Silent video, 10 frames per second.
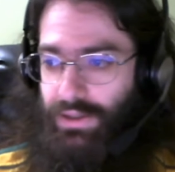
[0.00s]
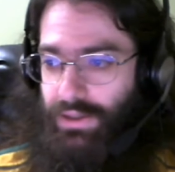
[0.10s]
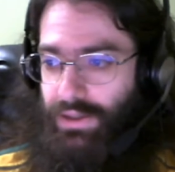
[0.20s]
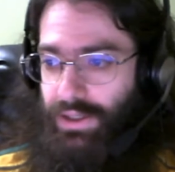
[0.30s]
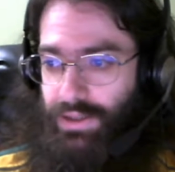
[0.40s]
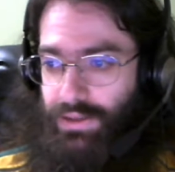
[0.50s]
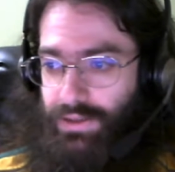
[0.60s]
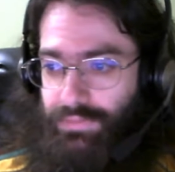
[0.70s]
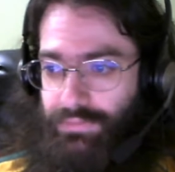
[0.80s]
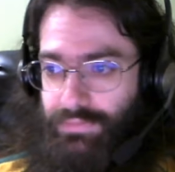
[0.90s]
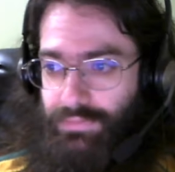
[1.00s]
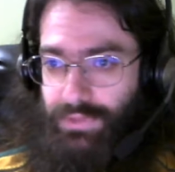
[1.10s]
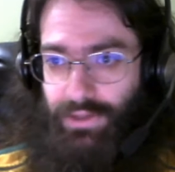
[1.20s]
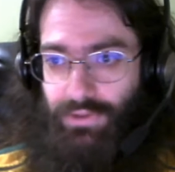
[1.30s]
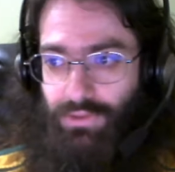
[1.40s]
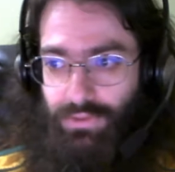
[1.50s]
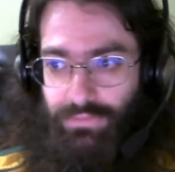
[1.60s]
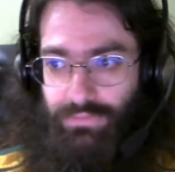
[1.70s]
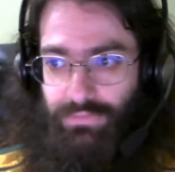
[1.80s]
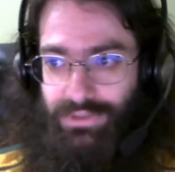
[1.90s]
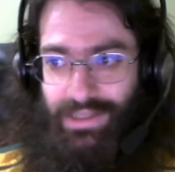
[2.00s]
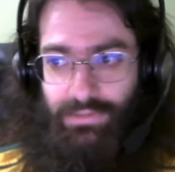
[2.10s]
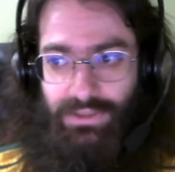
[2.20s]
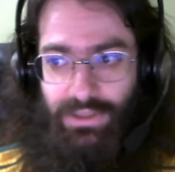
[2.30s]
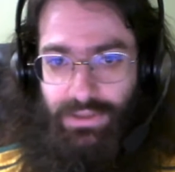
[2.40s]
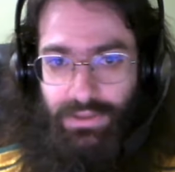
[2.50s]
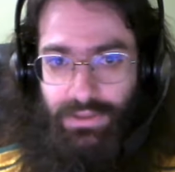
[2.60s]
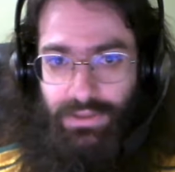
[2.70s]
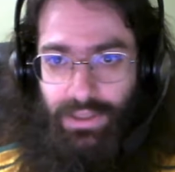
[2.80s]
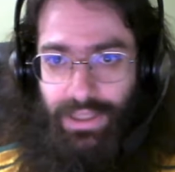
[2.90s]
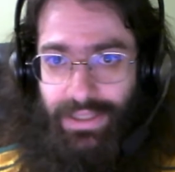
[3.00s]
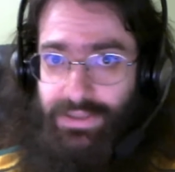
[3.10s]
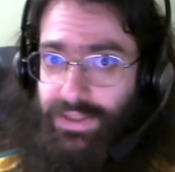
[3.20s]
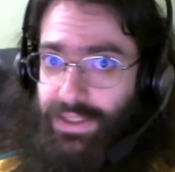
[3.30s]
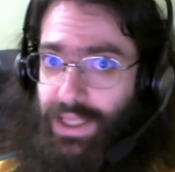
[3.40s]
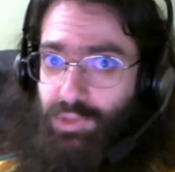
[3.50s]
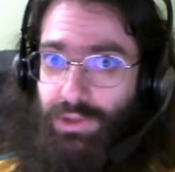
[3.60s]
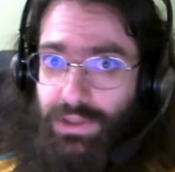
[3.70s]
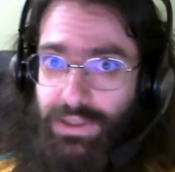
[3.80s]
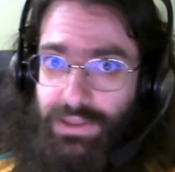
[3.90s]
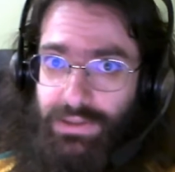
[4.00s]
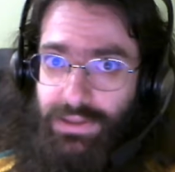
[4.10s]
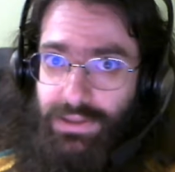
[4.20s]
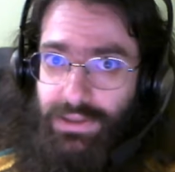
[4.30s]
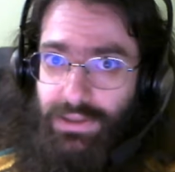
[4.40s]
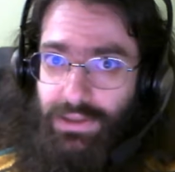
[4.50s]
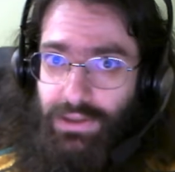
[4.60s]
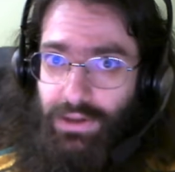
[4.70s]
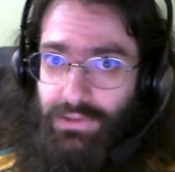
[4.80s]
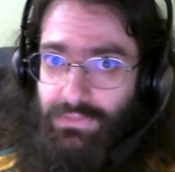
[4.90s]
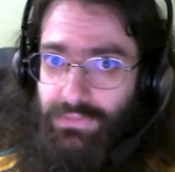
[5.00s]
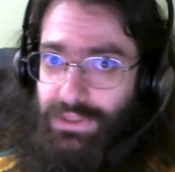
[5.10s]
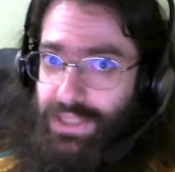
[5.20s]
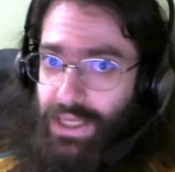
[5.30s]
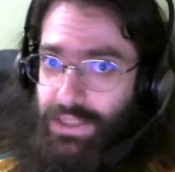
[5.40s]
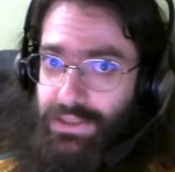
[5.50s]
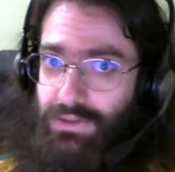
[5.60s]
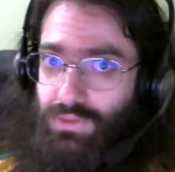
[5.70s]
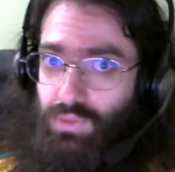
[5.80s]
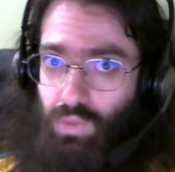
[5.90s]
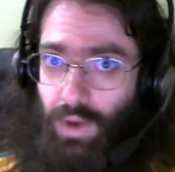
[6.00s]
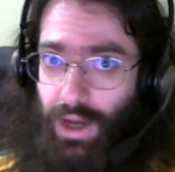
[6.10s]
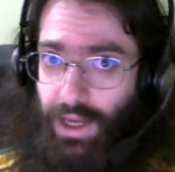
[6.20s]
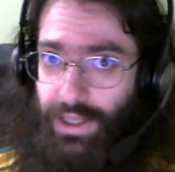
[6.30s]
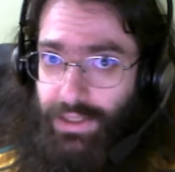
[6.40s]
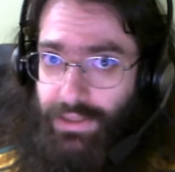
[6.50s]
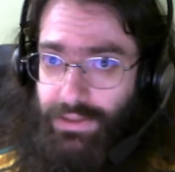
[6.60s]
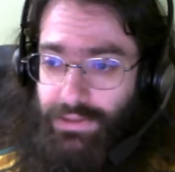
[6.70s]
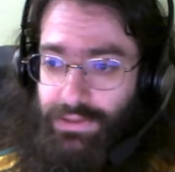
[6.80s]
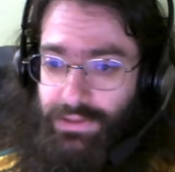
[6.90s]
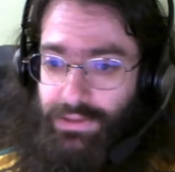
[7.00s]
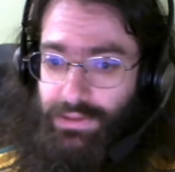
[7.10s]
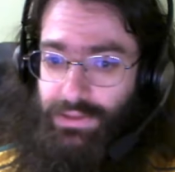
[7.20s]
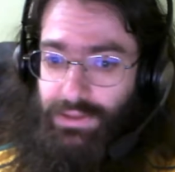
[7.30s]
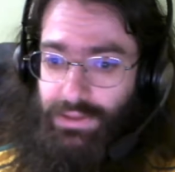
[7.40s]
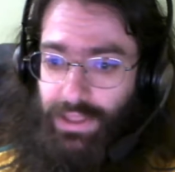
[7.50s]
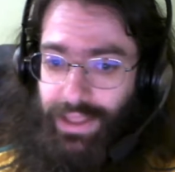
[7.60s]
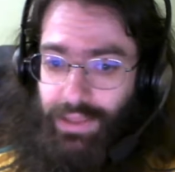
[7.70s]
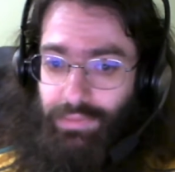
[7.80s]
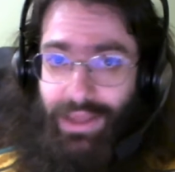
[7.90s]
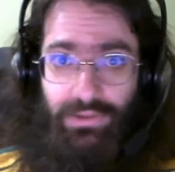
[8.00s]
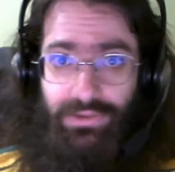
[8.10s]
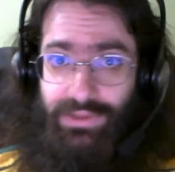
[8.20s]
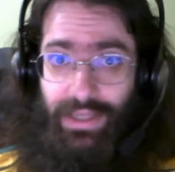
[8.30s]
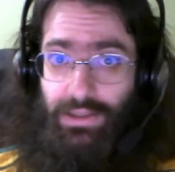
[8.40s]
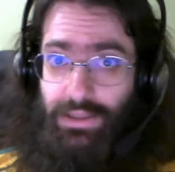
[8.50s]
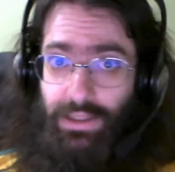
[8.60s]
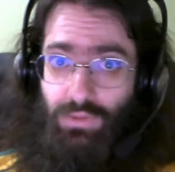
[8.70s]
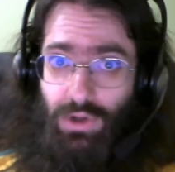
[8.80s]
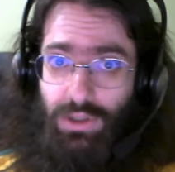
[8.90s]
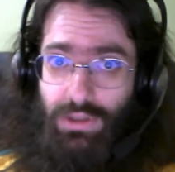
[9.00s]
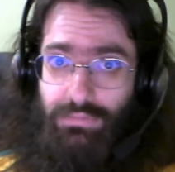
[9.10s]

And I don't know if Samsung has the capability of detecting why a mail sign-in didn't work.